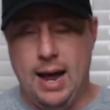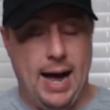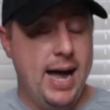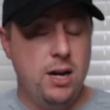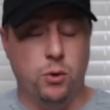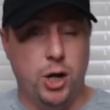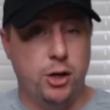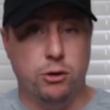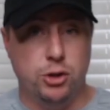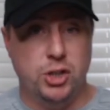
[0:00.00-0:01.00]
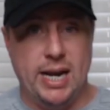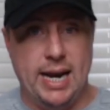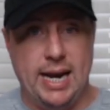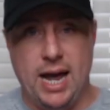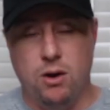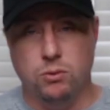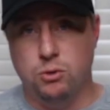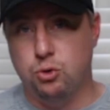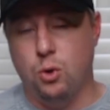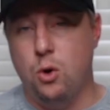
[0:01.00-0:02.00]
I don't understand how
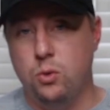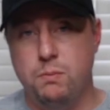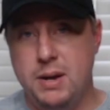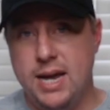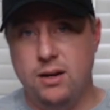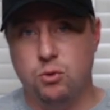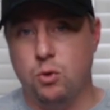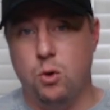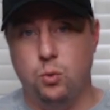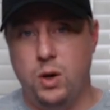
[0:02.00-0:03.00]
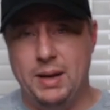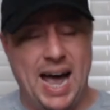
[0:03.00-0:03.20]
grown men, grown women,